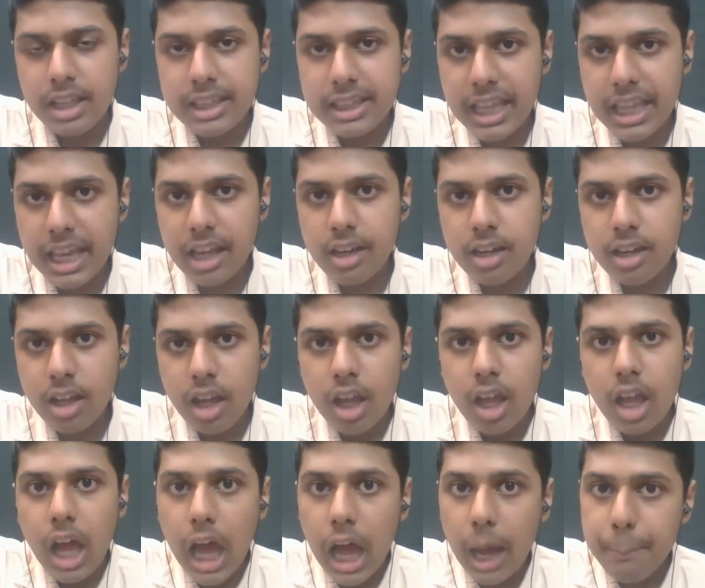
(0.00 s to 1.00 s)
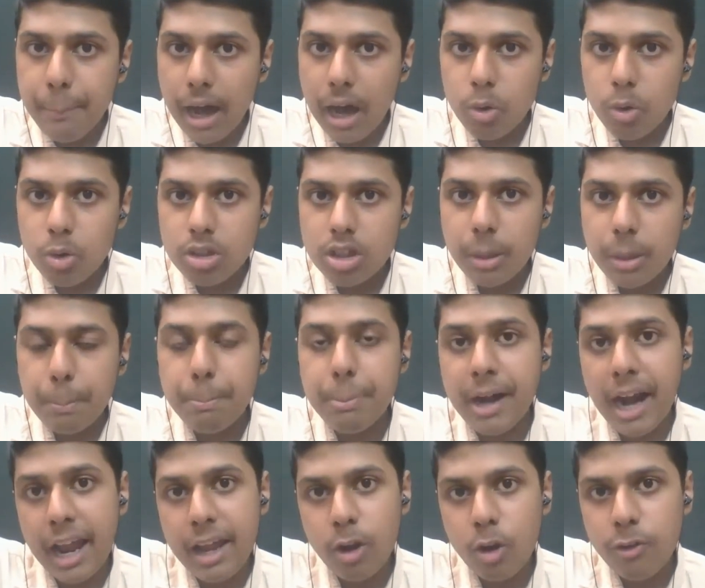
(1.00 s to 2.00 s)
then about the
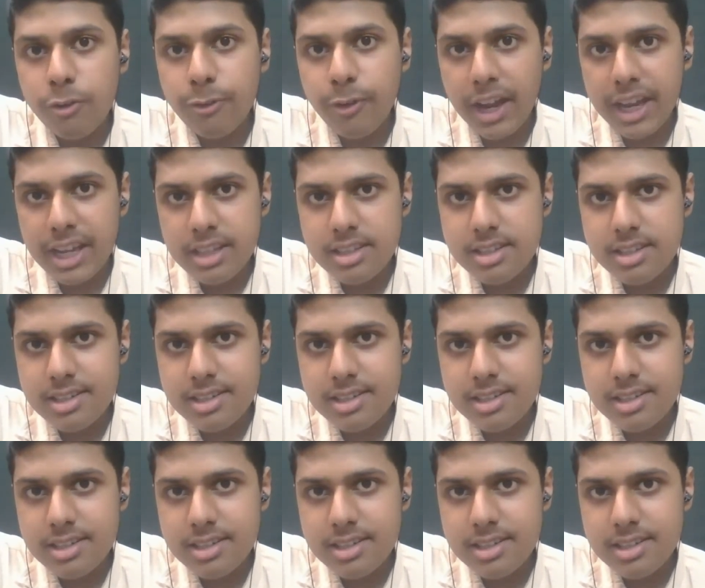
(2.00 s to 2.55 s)
bryophytes,